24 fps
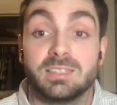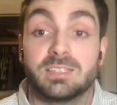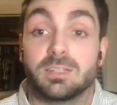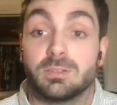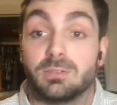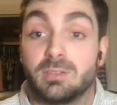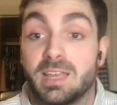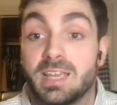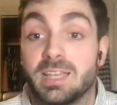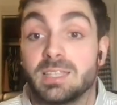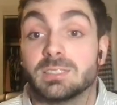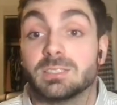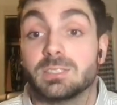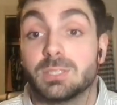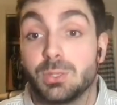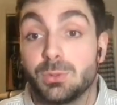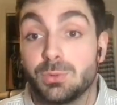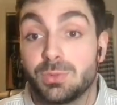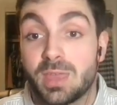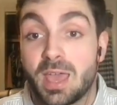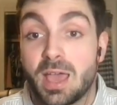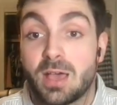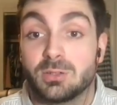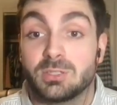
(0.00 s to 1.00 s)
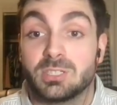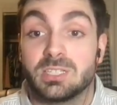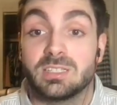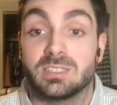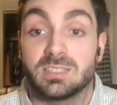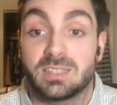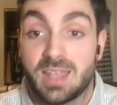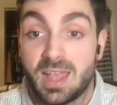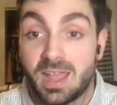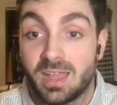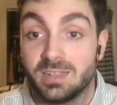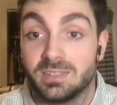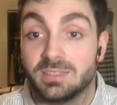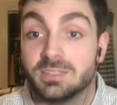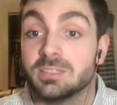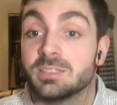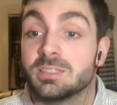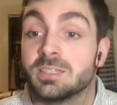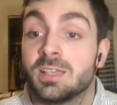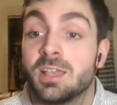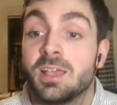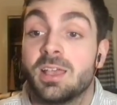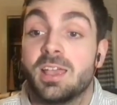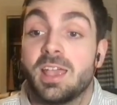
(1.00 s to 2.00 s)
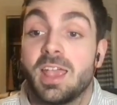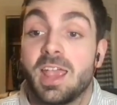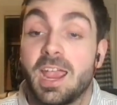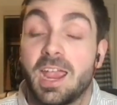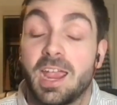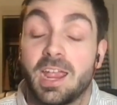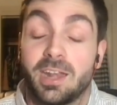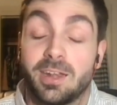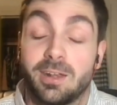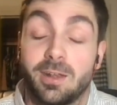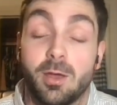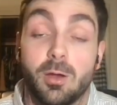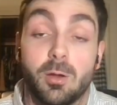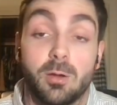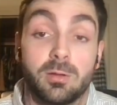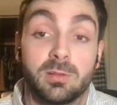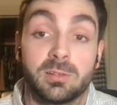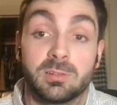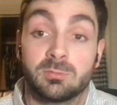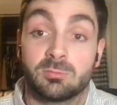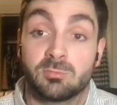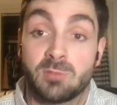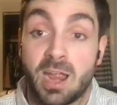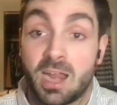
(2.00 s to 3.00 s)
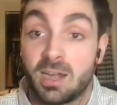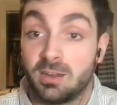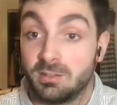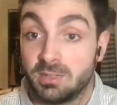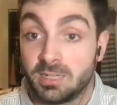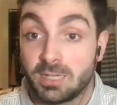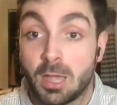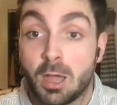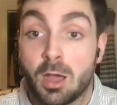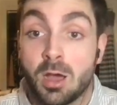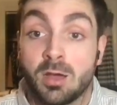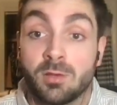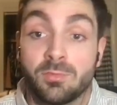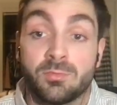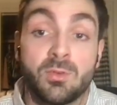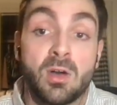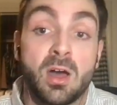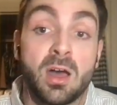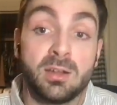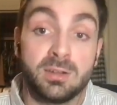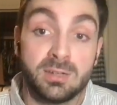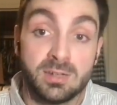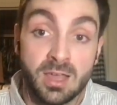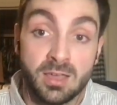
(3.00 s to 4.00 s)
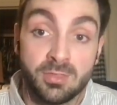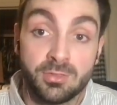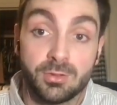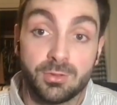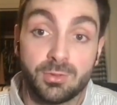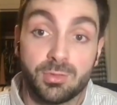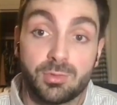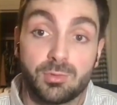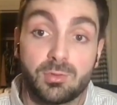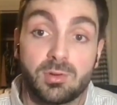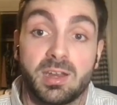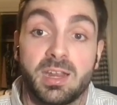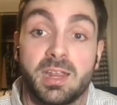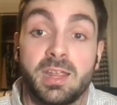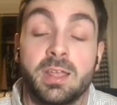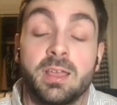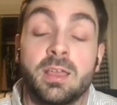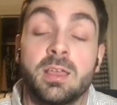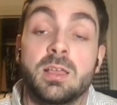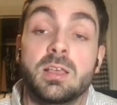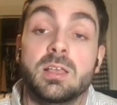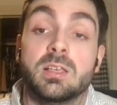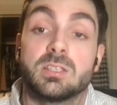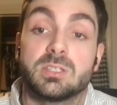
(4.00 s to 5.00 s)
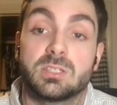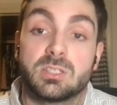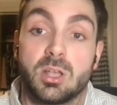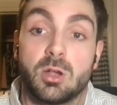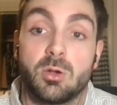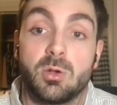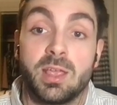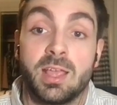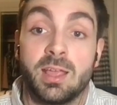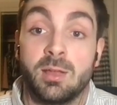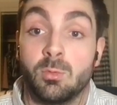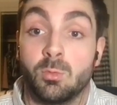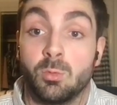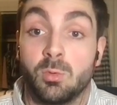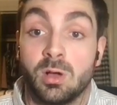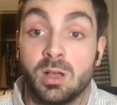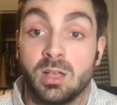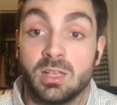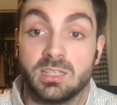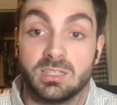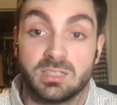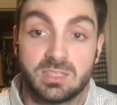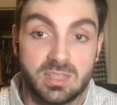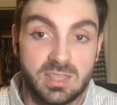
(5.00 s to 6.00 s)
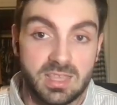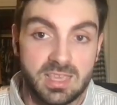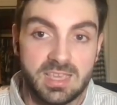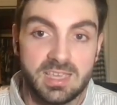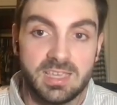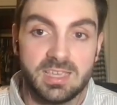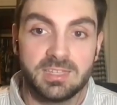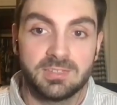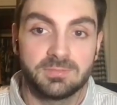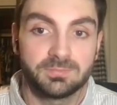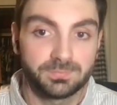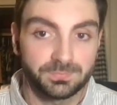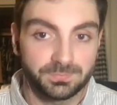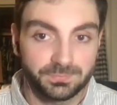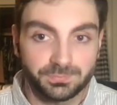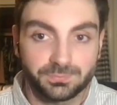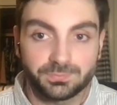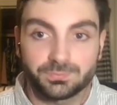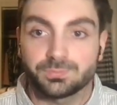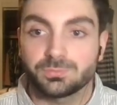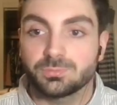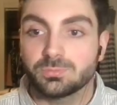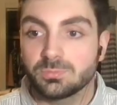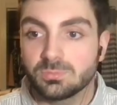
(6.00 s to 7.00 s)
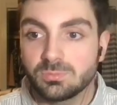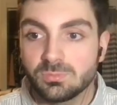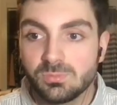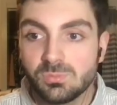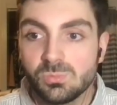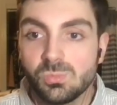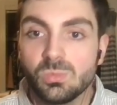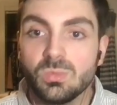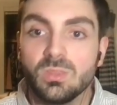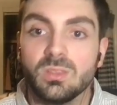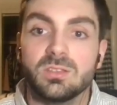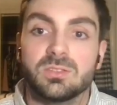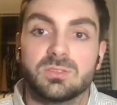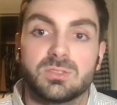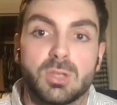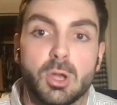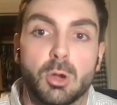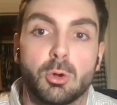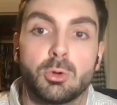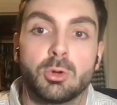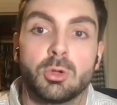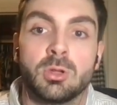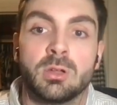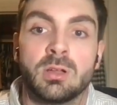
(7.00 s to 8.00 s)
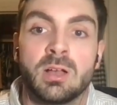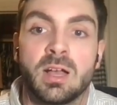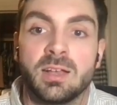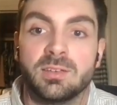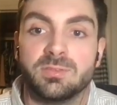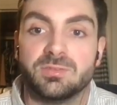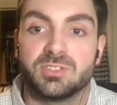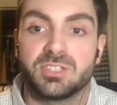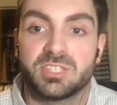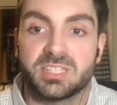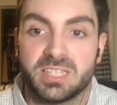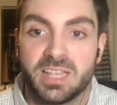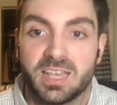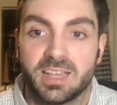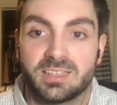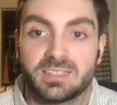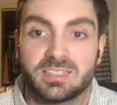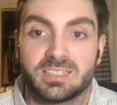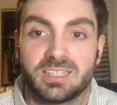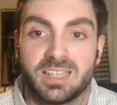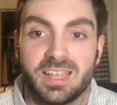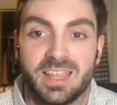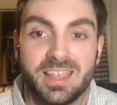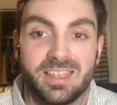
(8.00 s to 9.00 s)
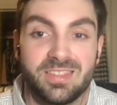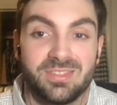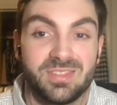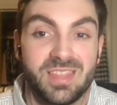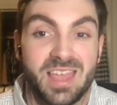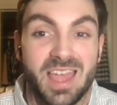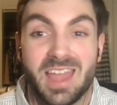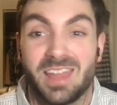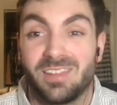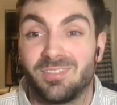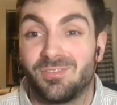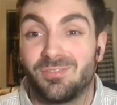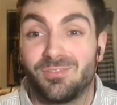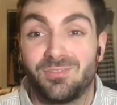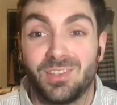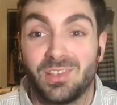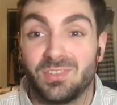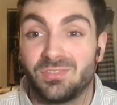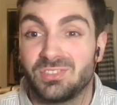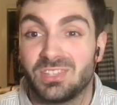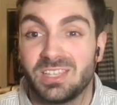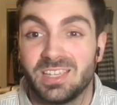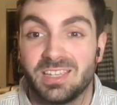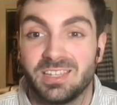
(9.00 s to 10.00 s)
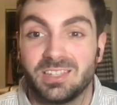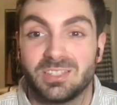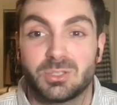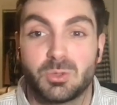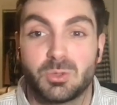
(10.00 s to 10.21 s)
to late 2010s and rattling off another three. So it was the total of six in that 15,